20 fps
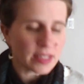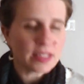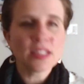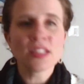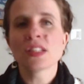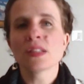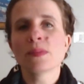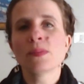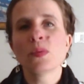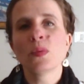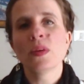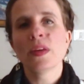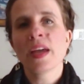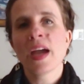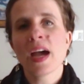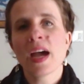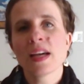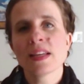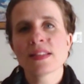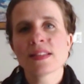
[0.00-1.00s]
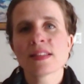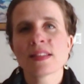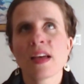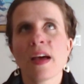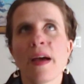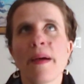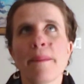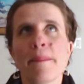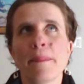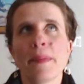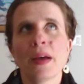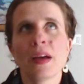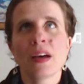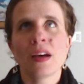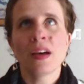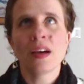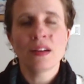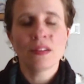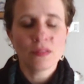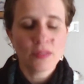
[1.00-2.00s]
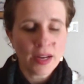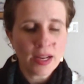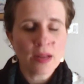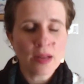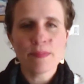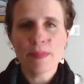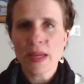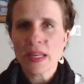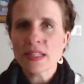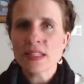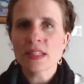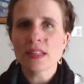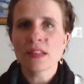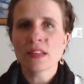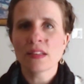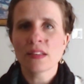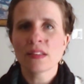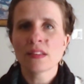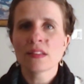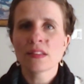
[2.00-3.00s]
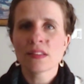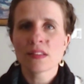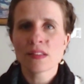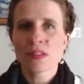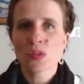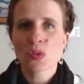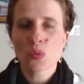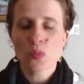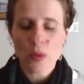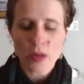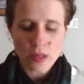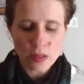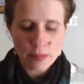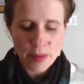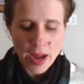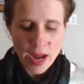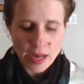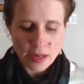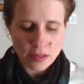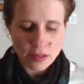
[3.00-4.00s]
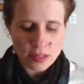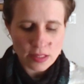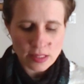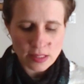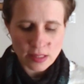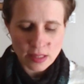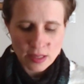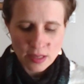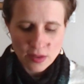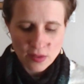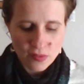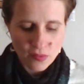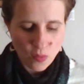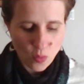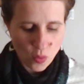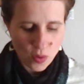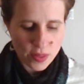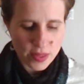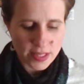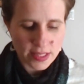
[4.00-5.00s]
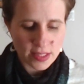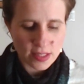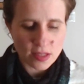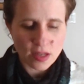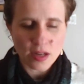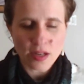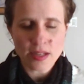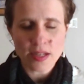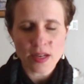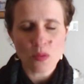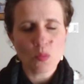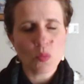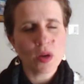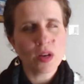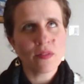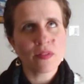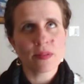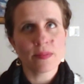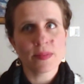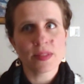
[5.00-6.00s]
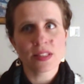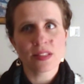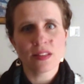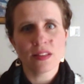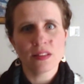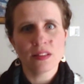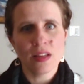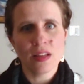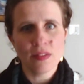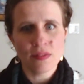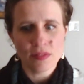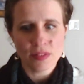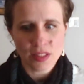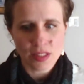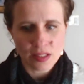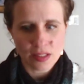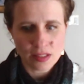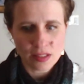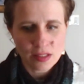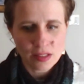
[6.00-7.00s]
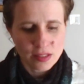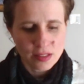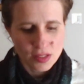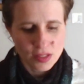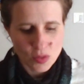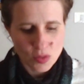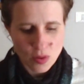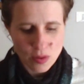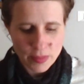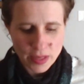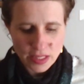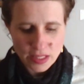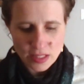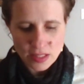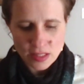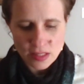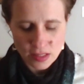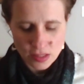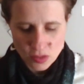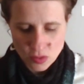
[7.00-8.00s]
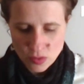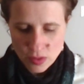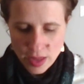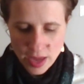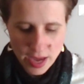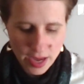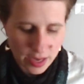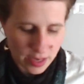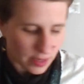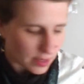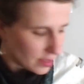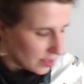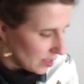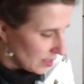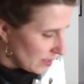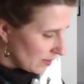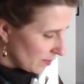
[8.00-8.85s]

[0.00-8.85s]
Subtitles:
Shibui has some recommended sweater patterns for this yarn, and one of them is lovely. So I might just do that.